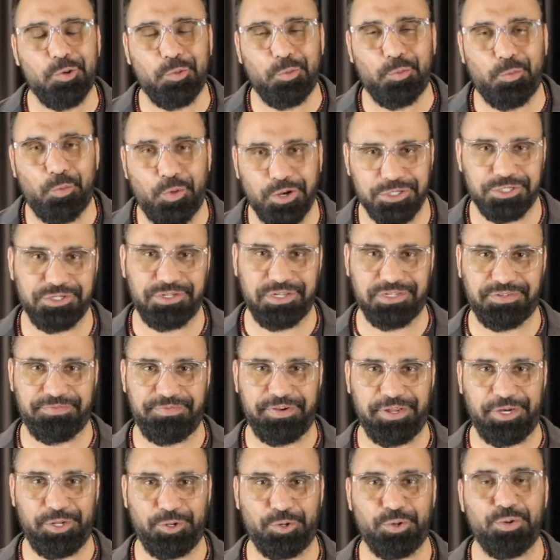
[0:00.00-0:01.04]
Watch this
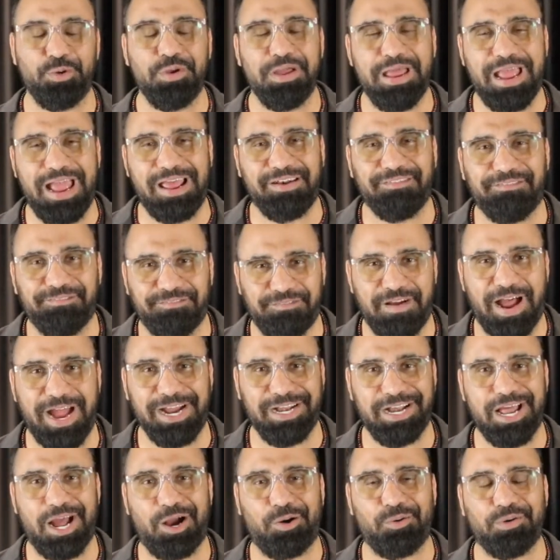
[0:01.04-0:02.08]
video and
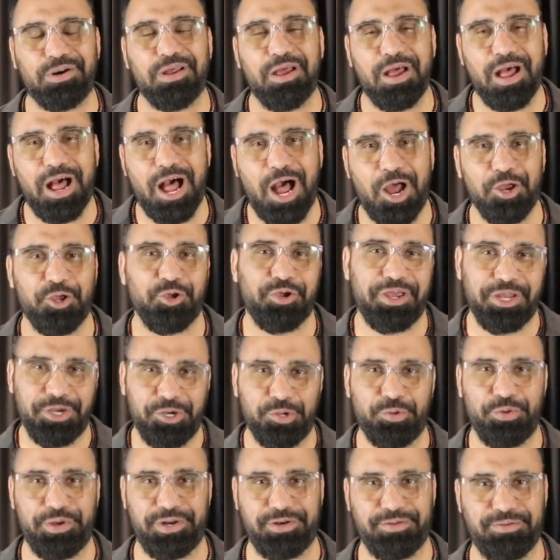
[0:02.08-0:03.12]
find out how you can
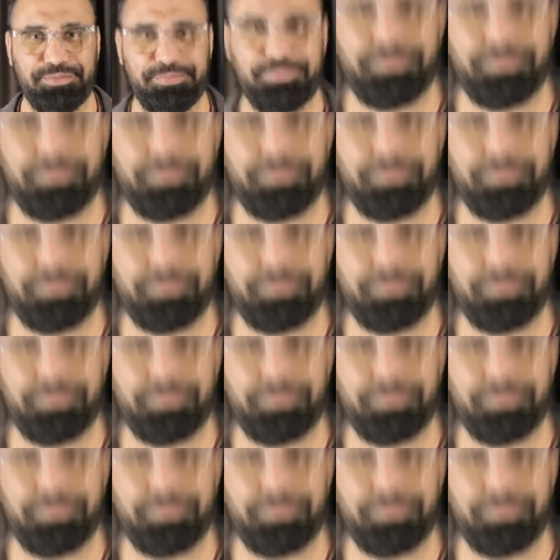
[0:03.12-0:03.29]
do it.